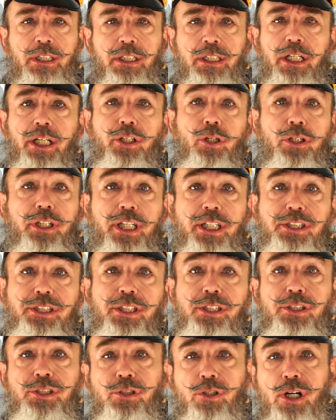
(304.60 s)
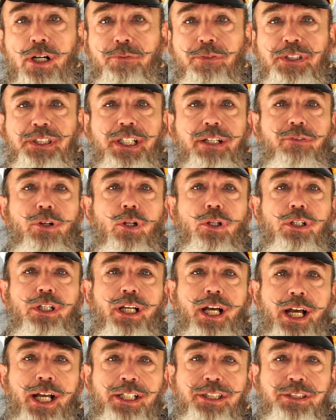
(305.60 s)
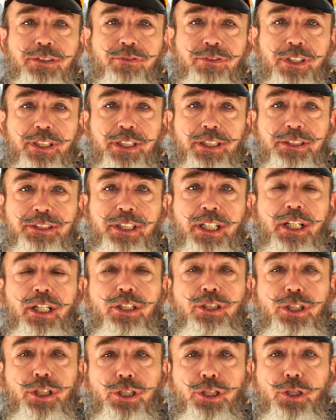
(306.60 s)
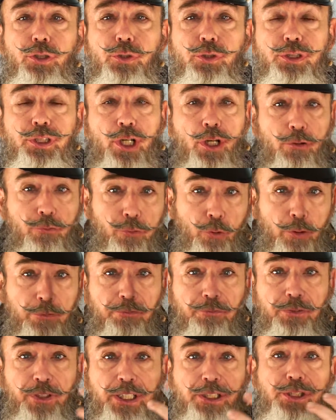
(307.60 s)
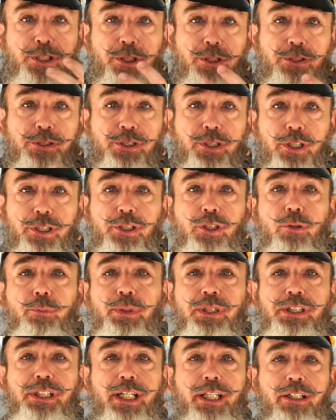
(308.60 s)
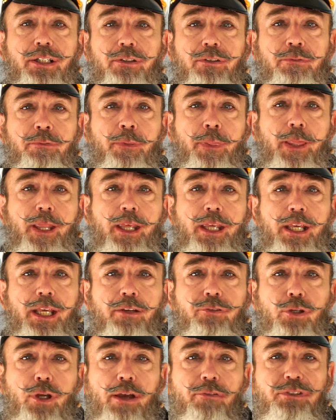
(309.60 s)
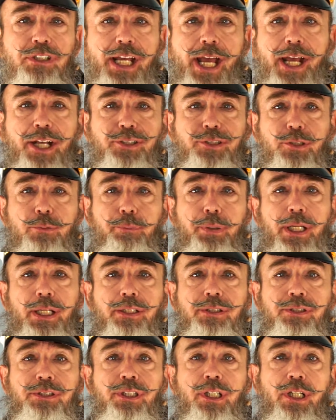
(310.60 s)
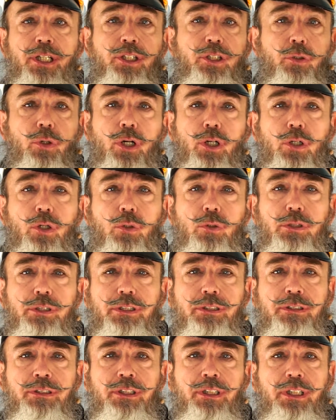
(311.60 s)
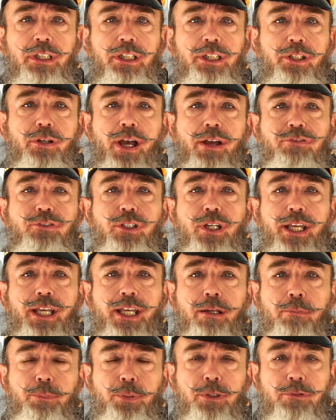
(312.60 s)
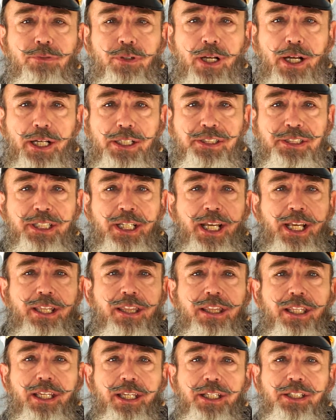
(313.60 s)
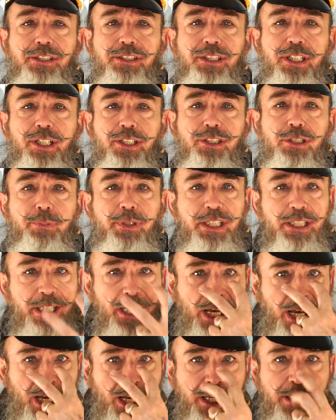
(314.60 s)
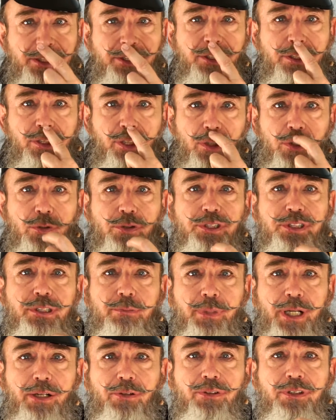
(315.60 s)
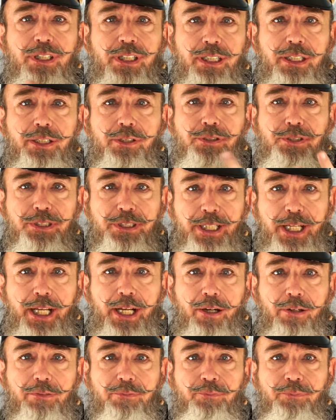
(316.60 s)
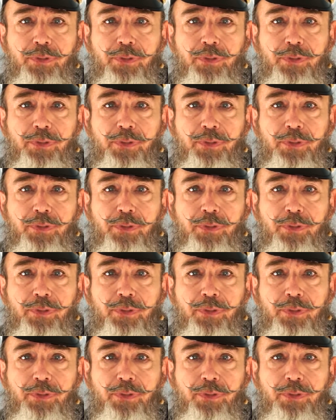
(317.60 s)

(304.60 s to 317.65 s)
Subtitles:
Now, your kitchen and your office have all kinds of things to use for features on your potato. If you have tacks or pins, you are golden. You have to improvise things to be the eyes, the nose, the mouth, the ears, and hair.